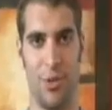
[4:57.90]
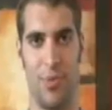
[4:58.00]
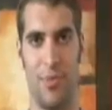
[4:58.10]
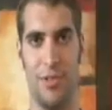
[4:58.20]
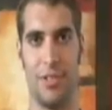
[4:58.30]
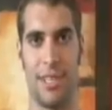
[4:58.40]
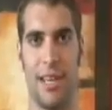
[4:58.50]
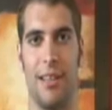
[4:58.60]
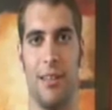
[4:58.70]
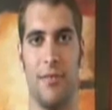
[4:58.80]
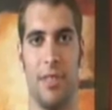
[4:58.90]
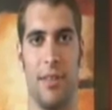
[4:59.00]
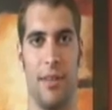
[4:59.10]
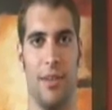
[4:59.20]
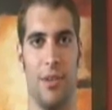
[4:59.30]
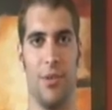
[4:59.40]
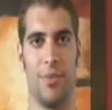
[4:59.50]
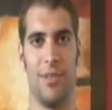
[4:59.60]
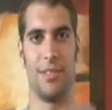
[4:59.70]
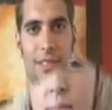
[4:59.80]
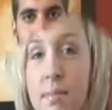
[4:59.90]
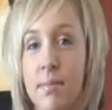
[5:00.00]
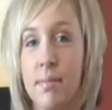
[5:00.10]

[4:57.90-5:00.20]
do with music. I love anything to do with music.